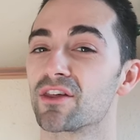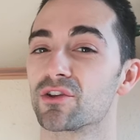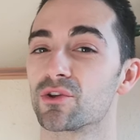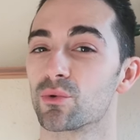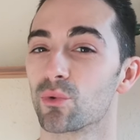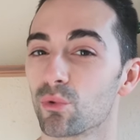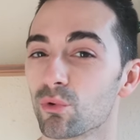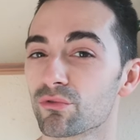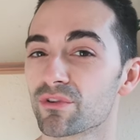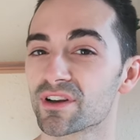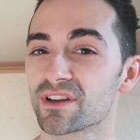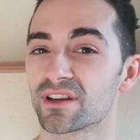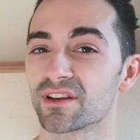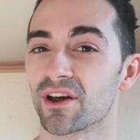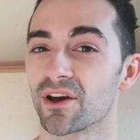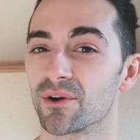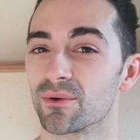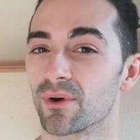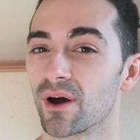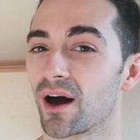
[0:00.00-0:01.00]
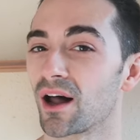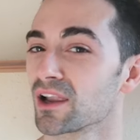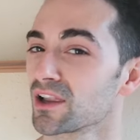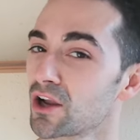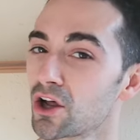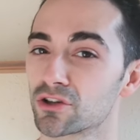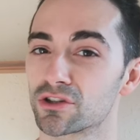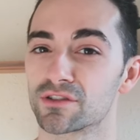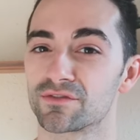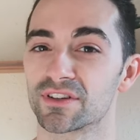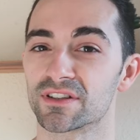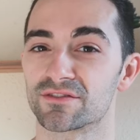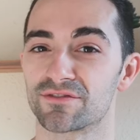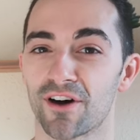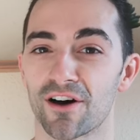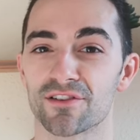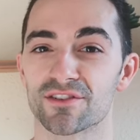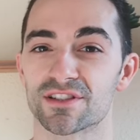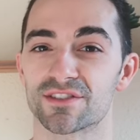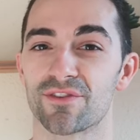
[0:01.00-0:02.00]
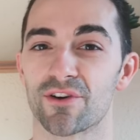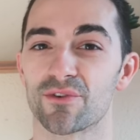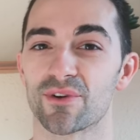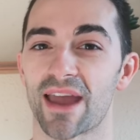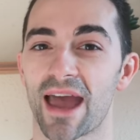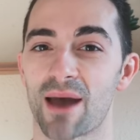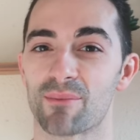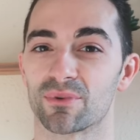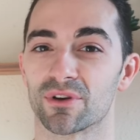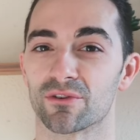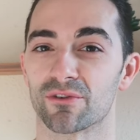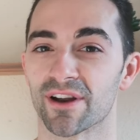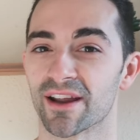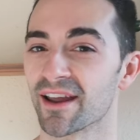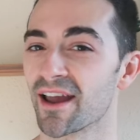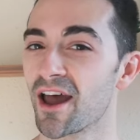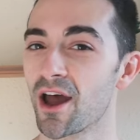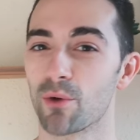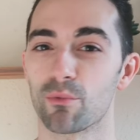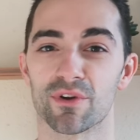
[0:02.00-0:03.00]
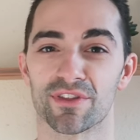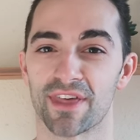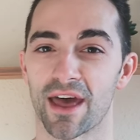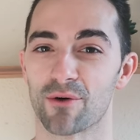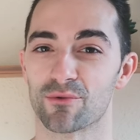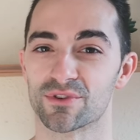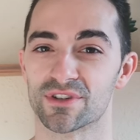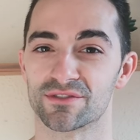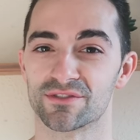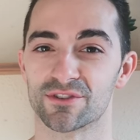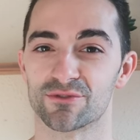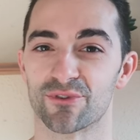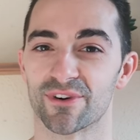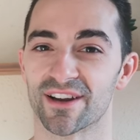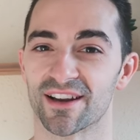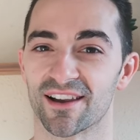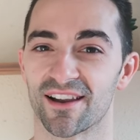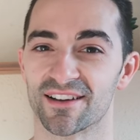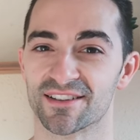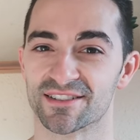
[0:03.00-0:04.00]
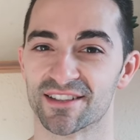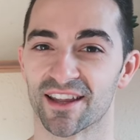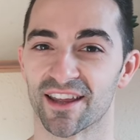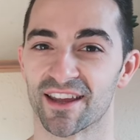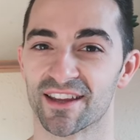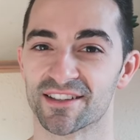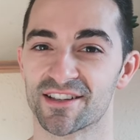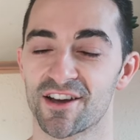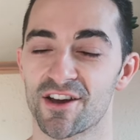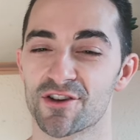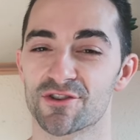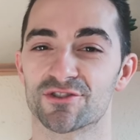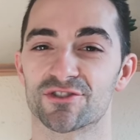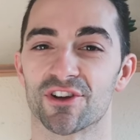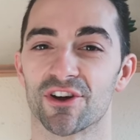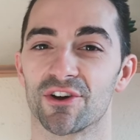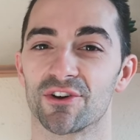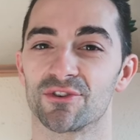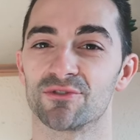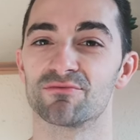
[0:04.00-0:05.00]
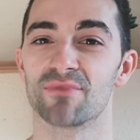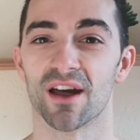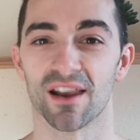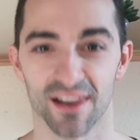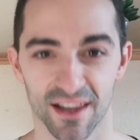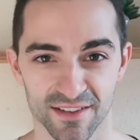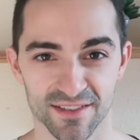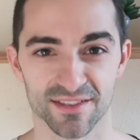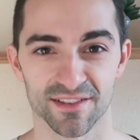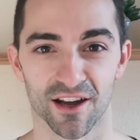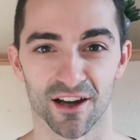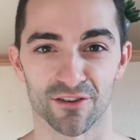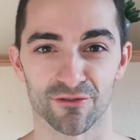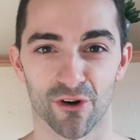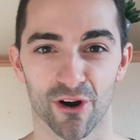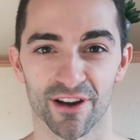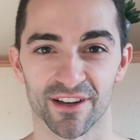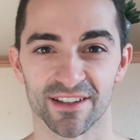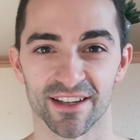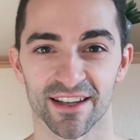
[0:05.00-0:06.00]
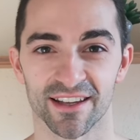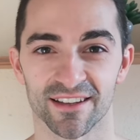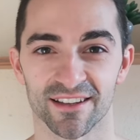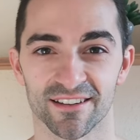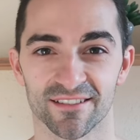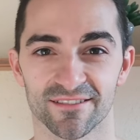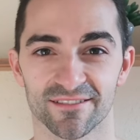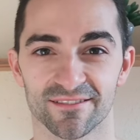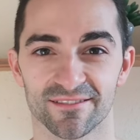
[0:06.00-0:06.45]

that you already know a lot of advanced vocabulary without even realising it. So let's dive right in.